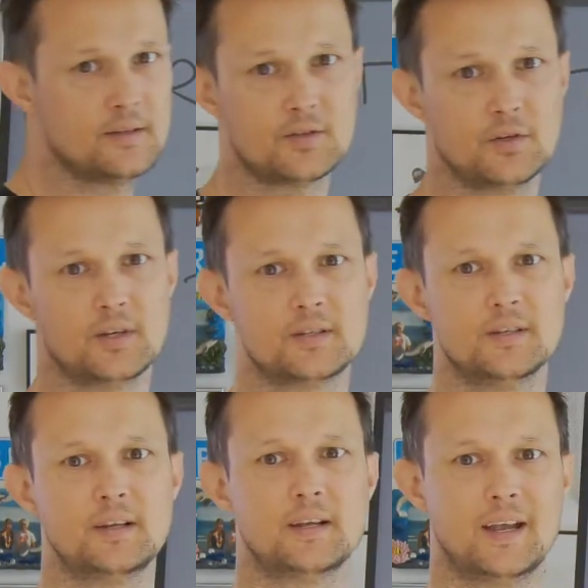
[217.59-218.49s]
So it's
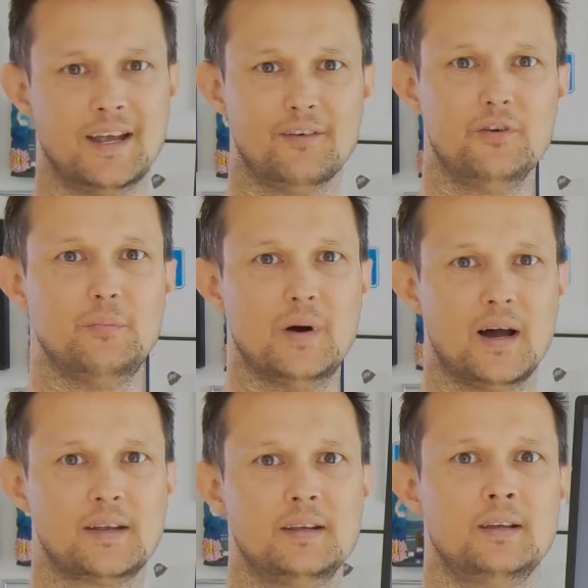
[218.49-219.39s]
not
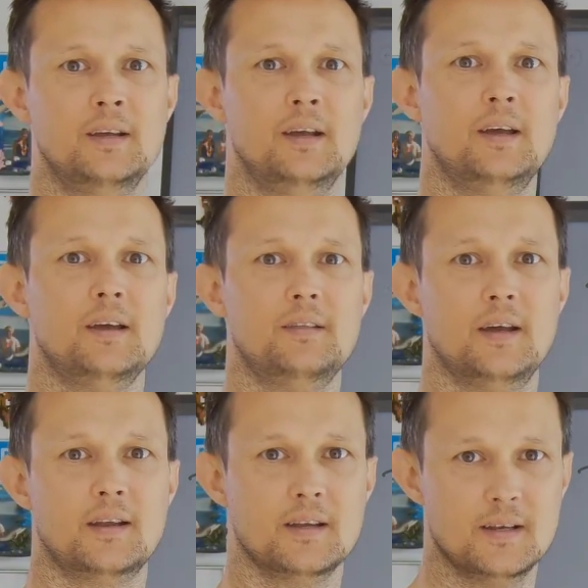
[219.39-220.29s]
everybody
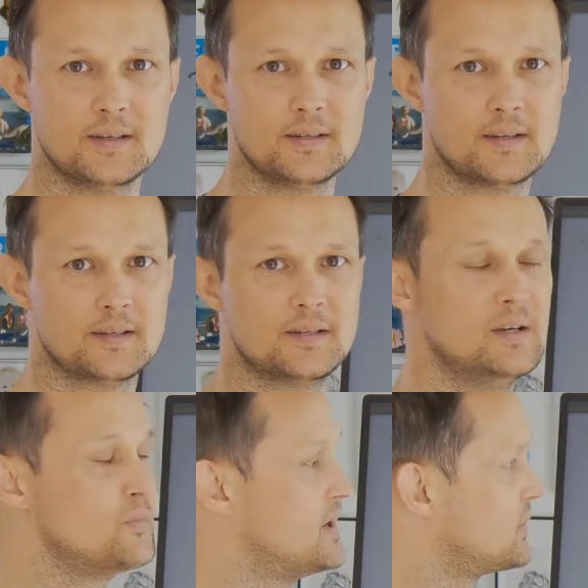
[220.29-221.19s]
that is in the
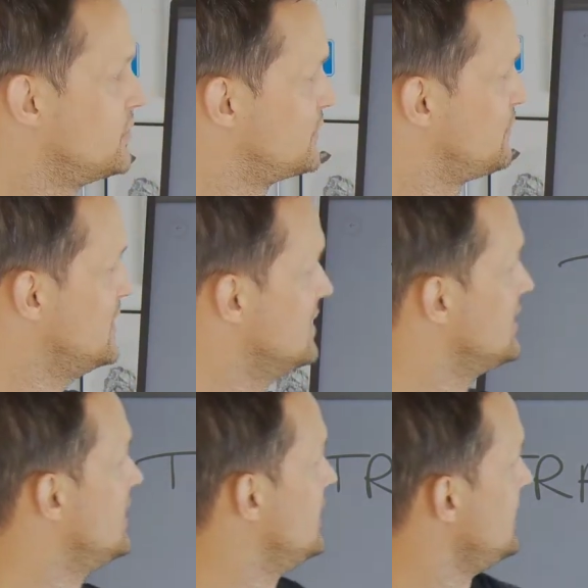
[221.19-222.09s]
team that would be
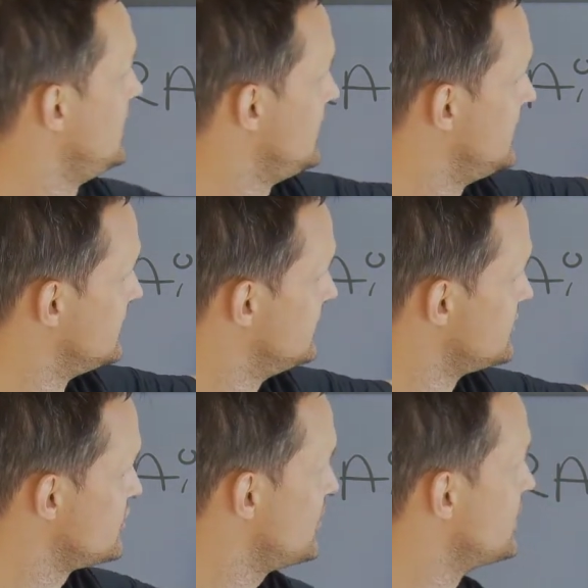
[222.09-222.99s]

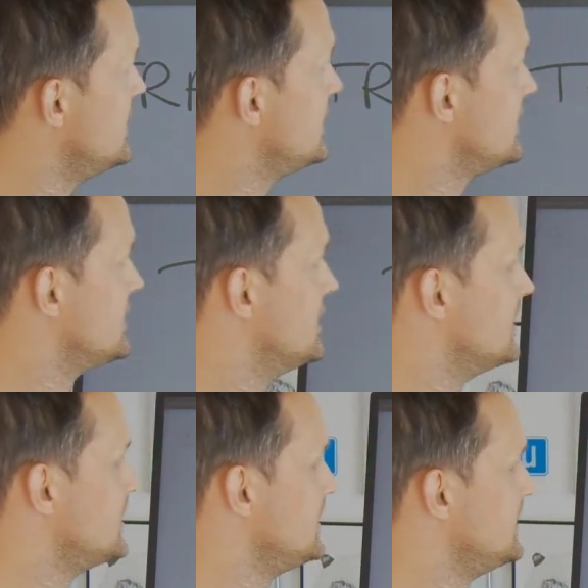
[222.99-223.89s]
shown here in
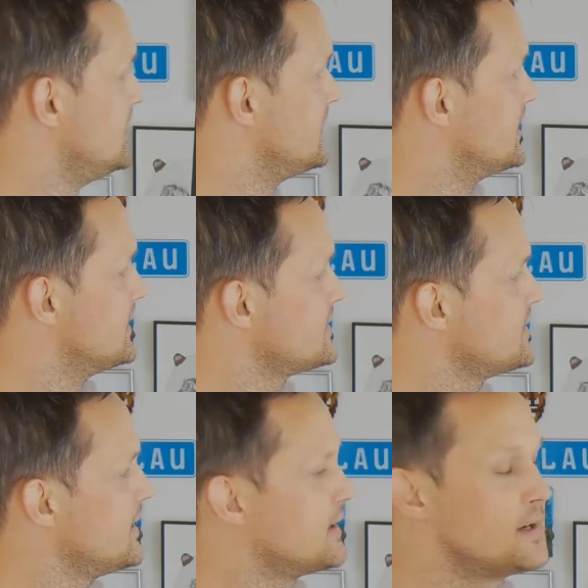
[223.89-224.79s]
this
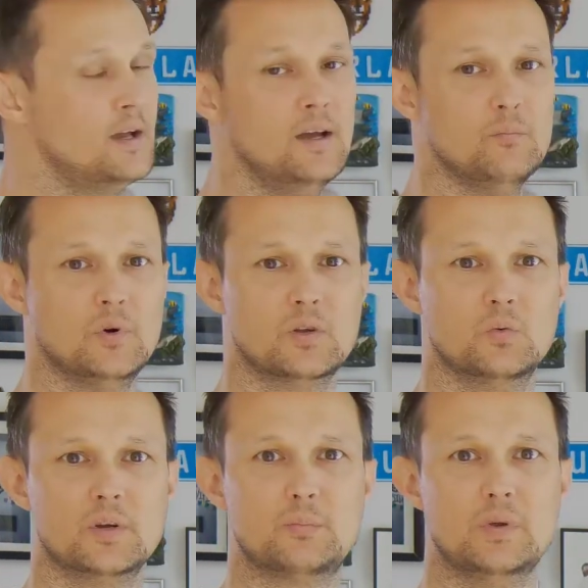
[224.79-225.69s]
side, but you
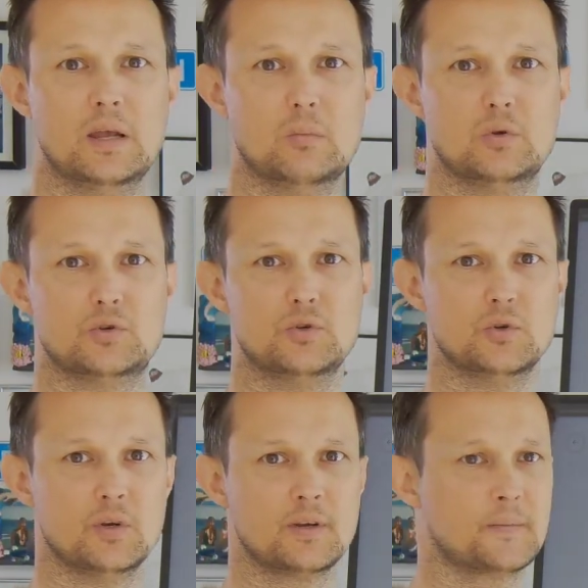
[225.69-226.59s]
would be able to
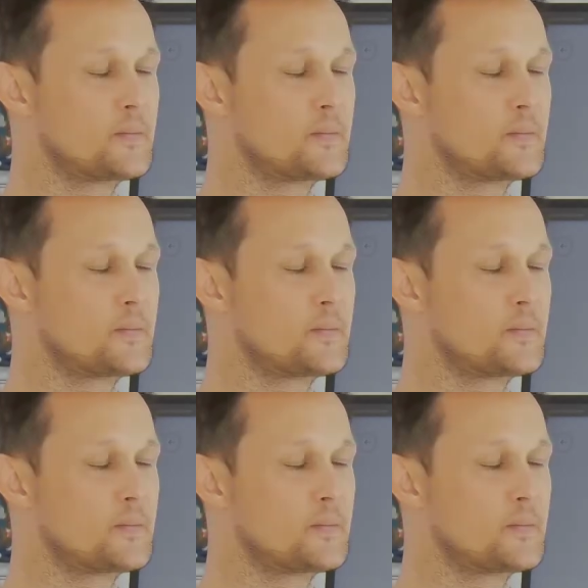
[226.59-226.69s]
do it